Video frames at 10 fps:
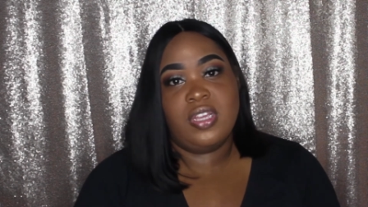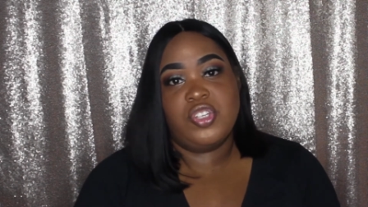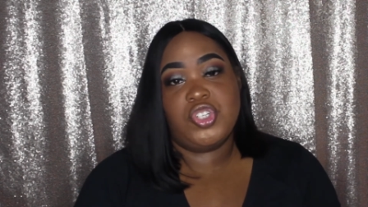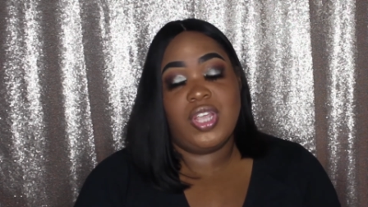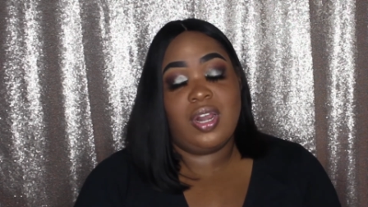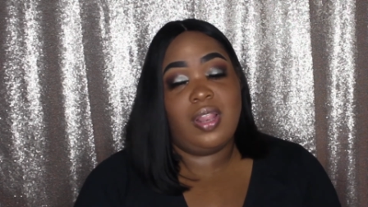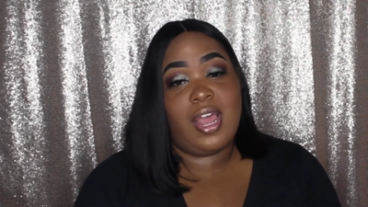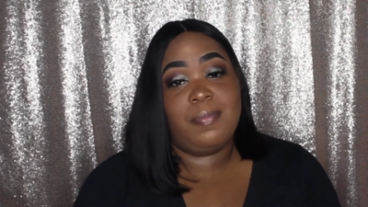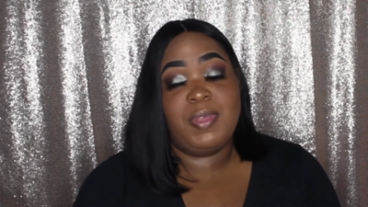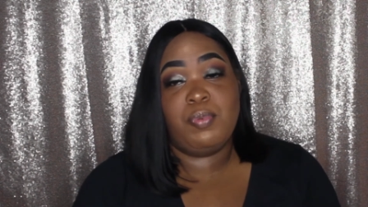she cut a
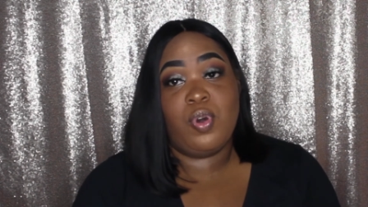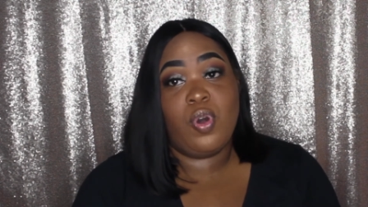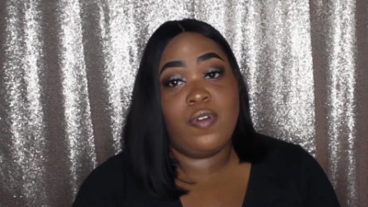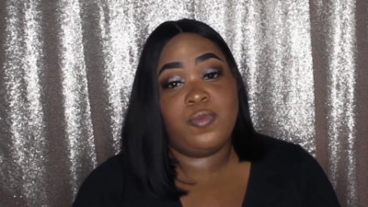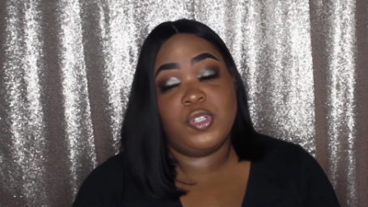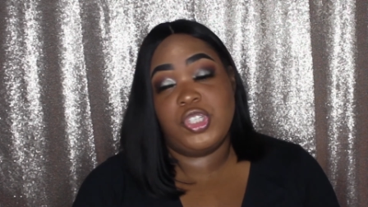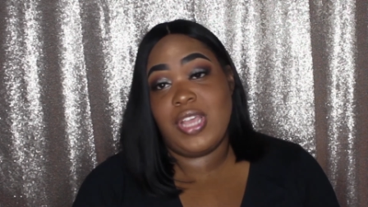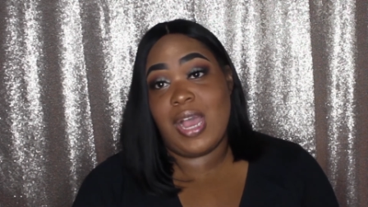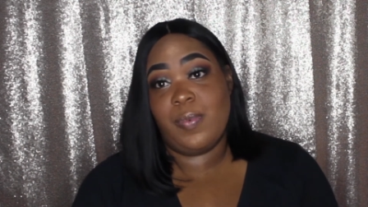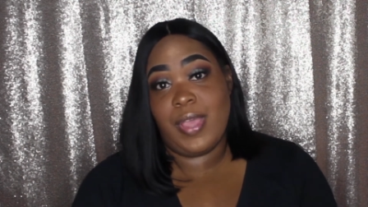lot of people off when
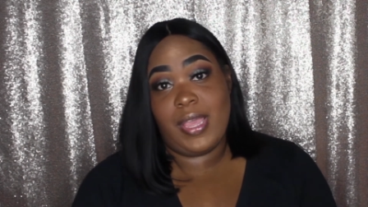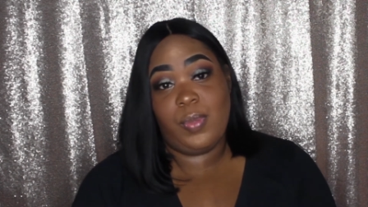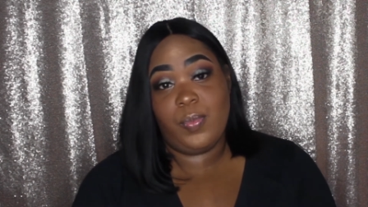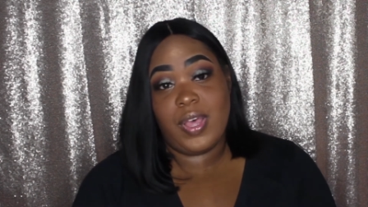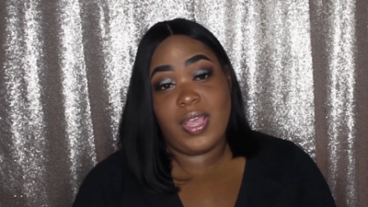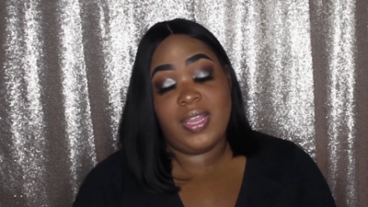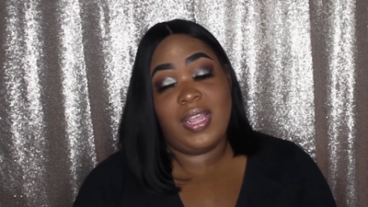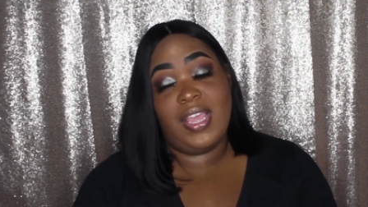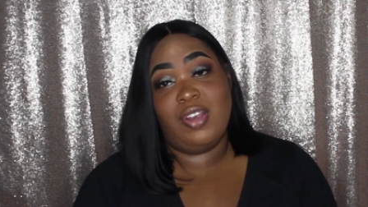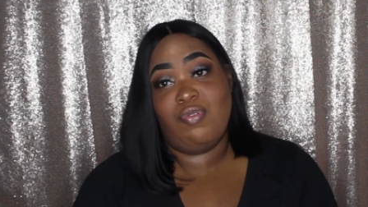she got with
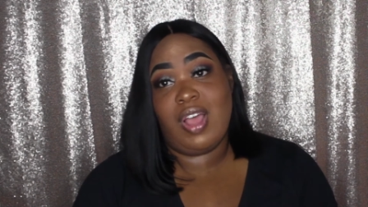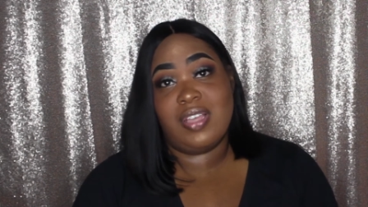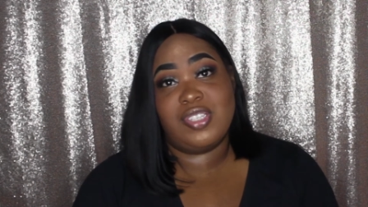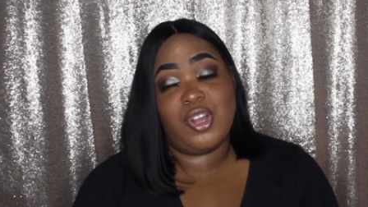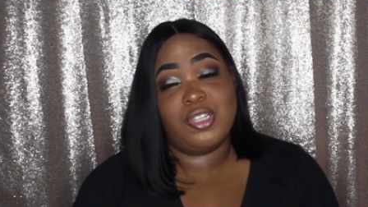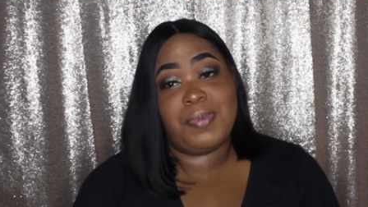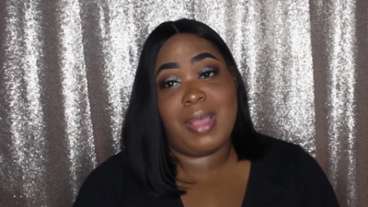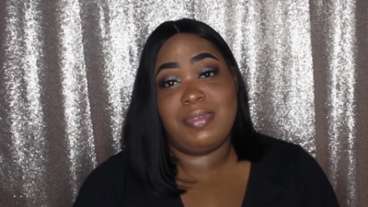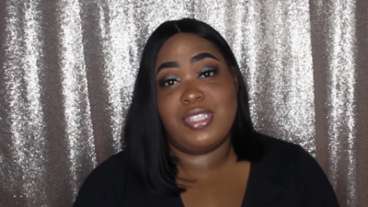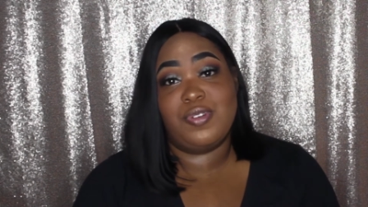A1 and Rockstar's
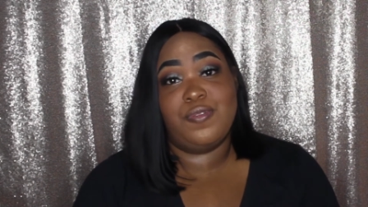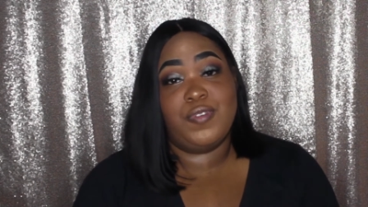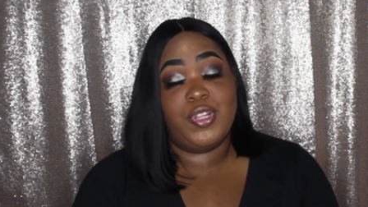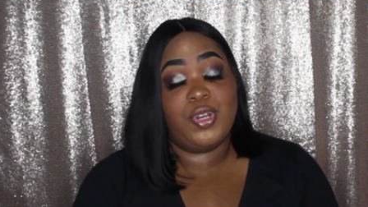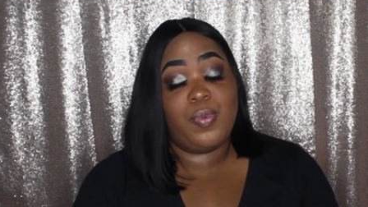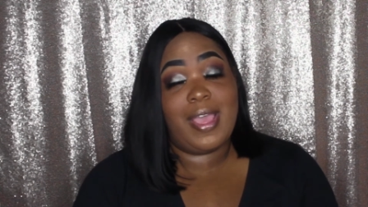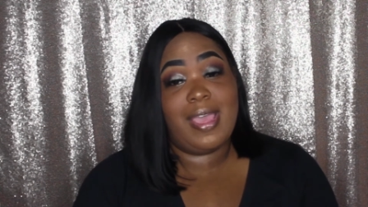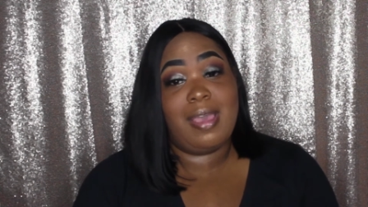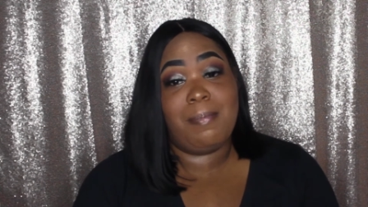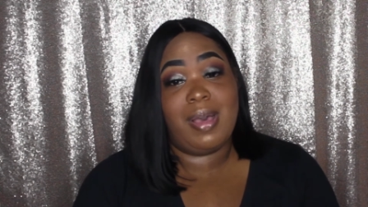probably still feeling
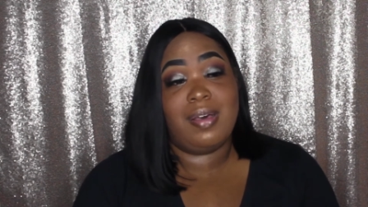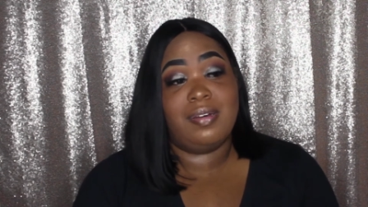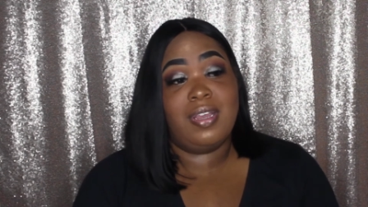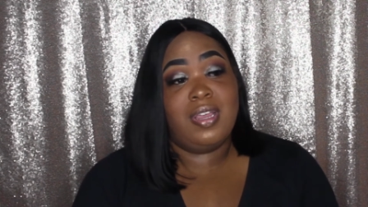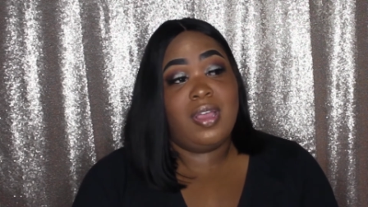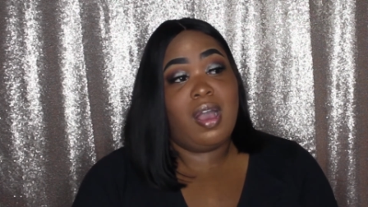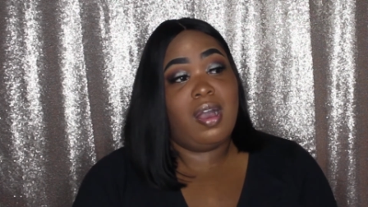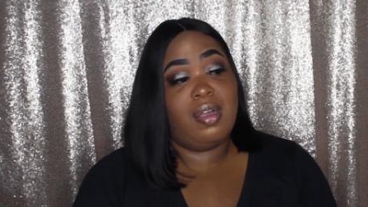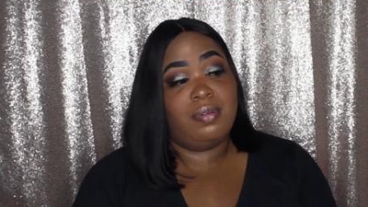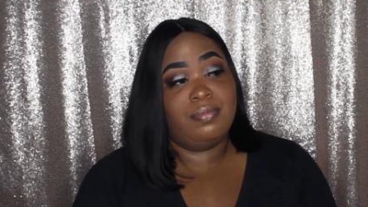away about
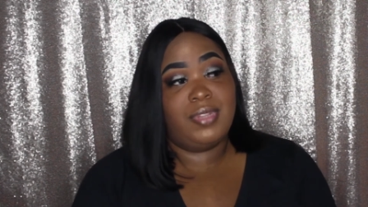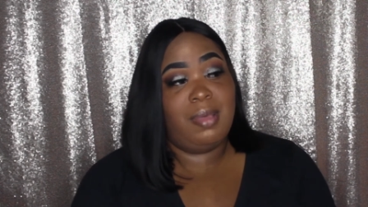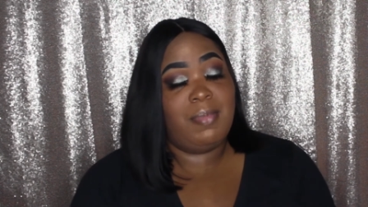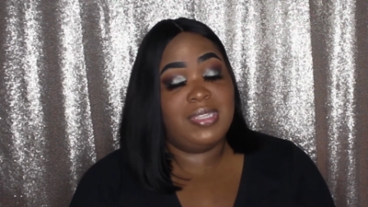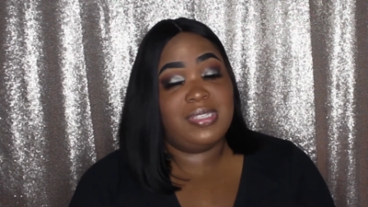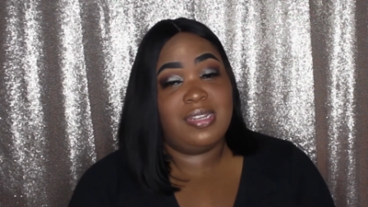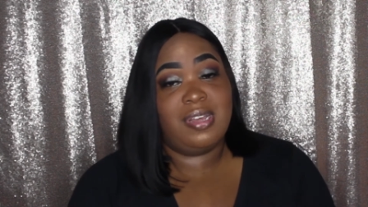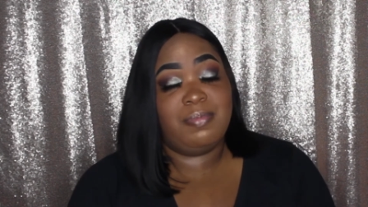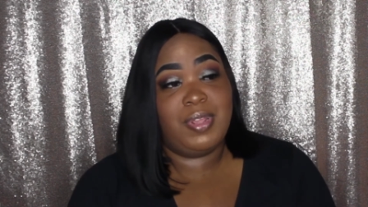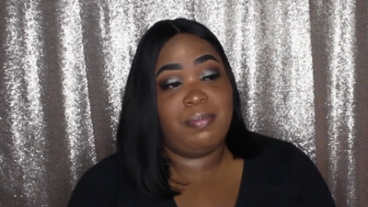um, them messing
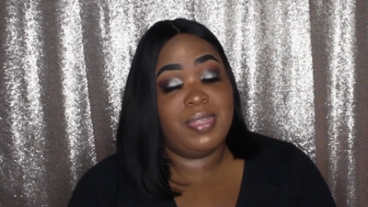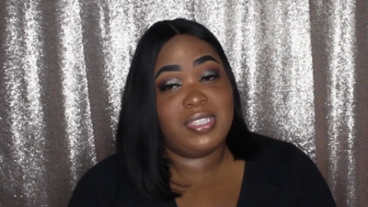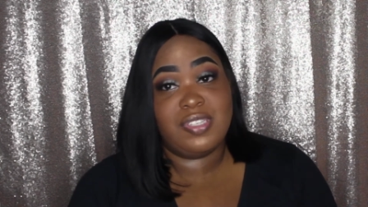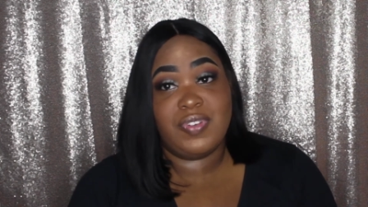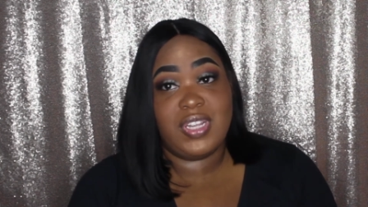up their business